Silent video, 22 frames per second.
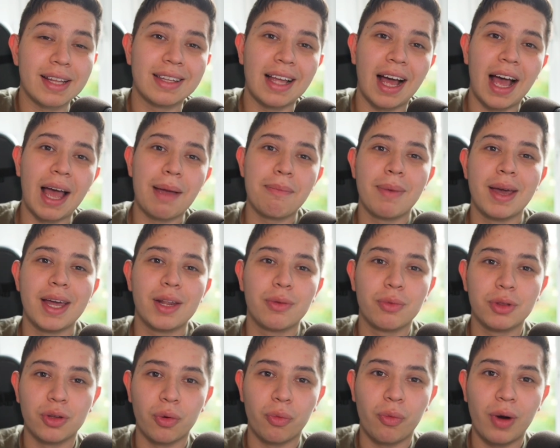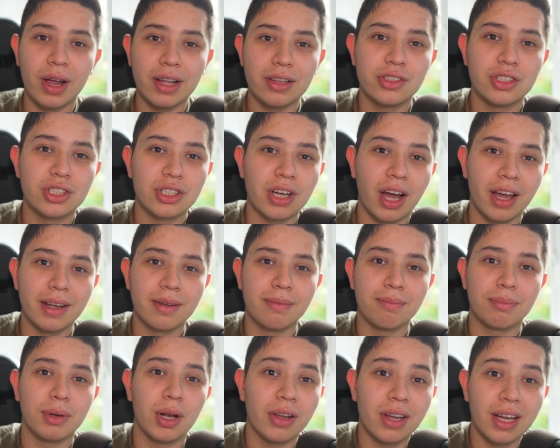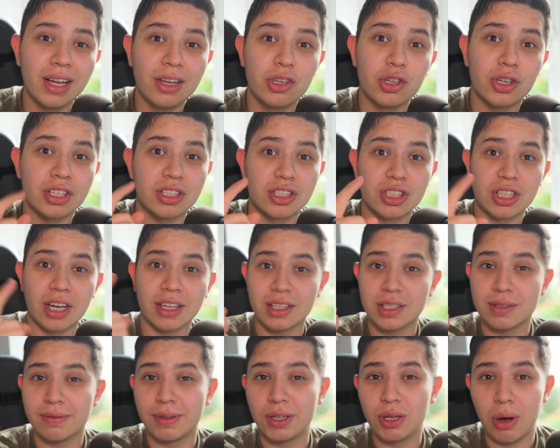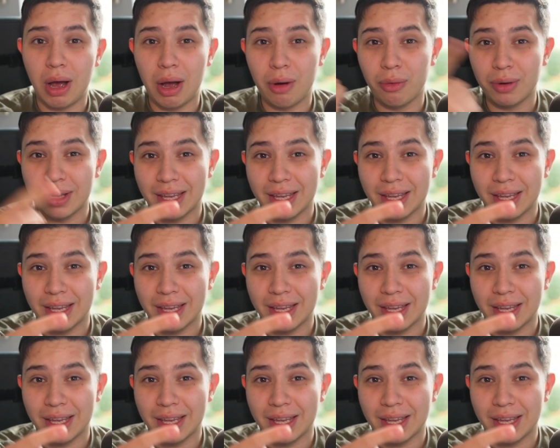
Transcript: that I made with the red giant plugin, you can check this video out